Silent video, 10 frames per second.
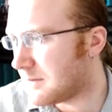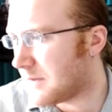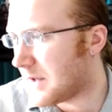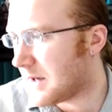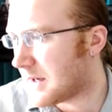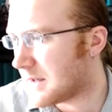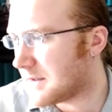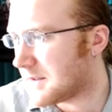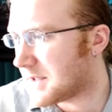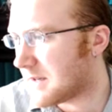Then I could
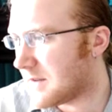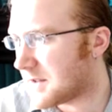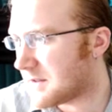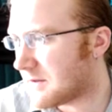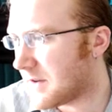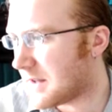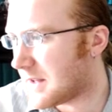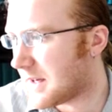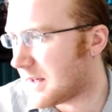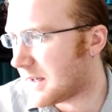save this and fight
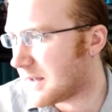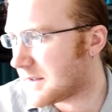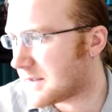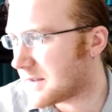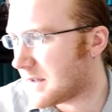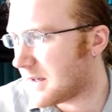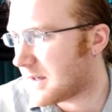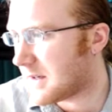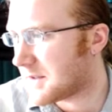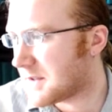that, I guess. So
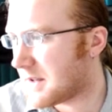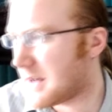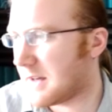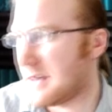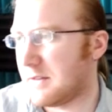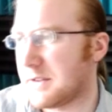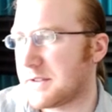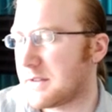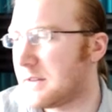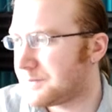I think I gotta do
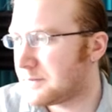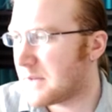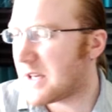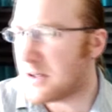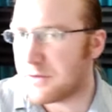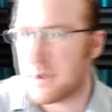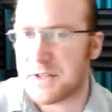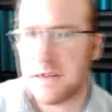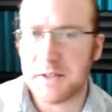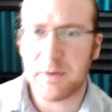this. I don't know if I
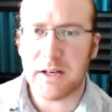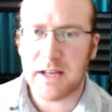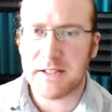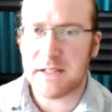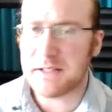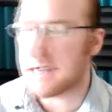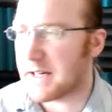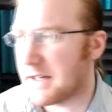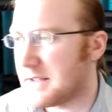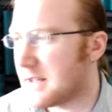mentioned this, but as an
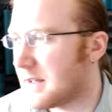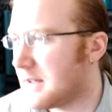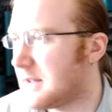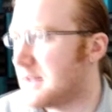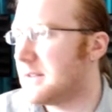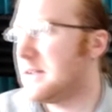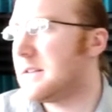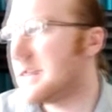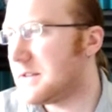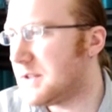aside,
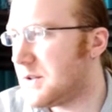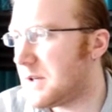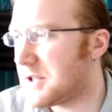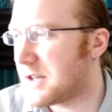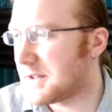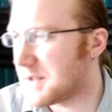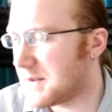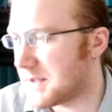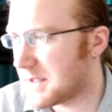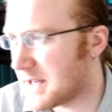doing Shadow
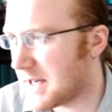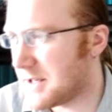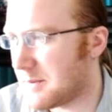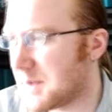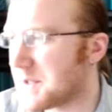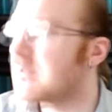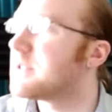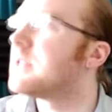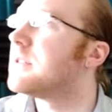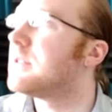Stones on Tygem
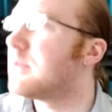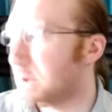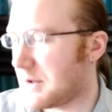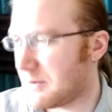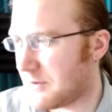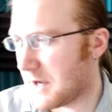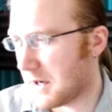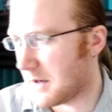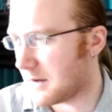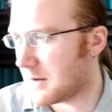isn't really
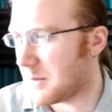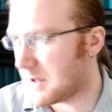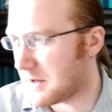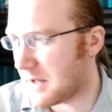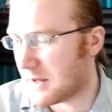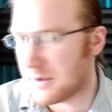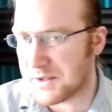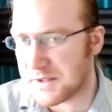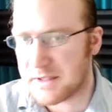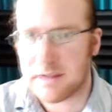fun compared to the other
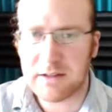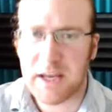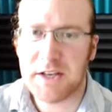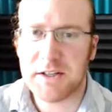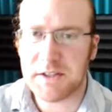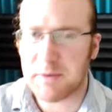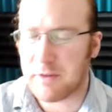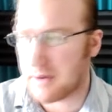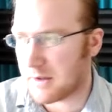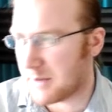ones. KGS is by
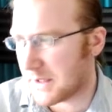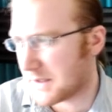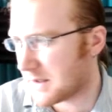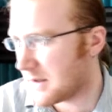far the best.